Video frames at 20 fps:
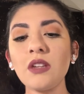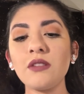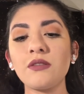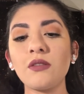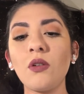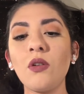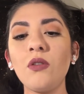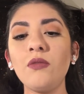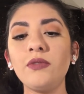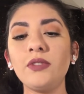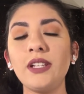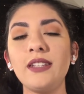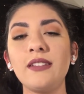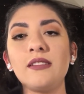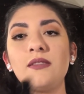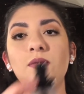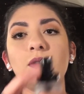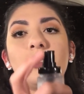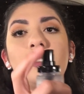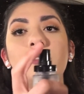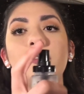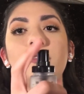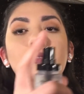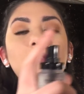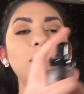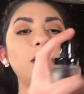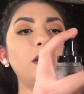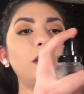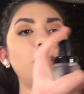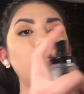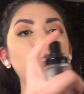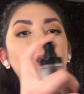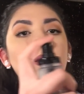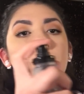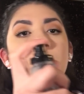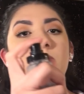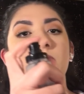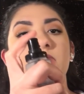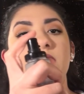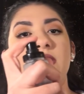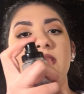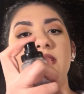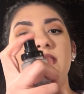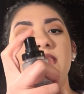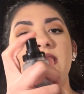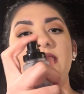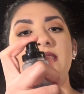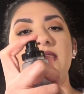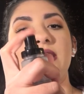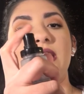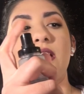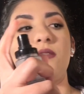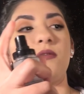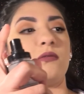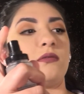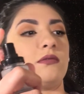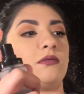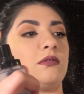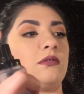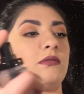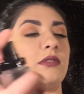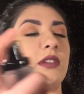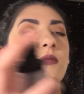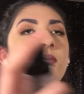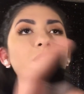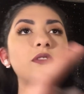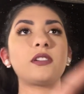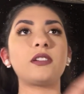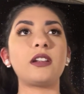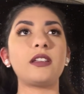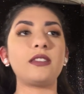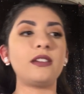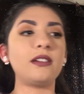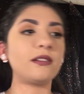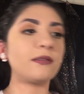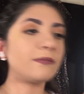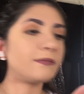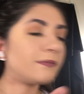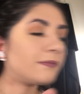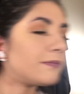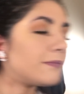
So hopefully this one, I'm gonna test it out. Oh, that one's good, I think.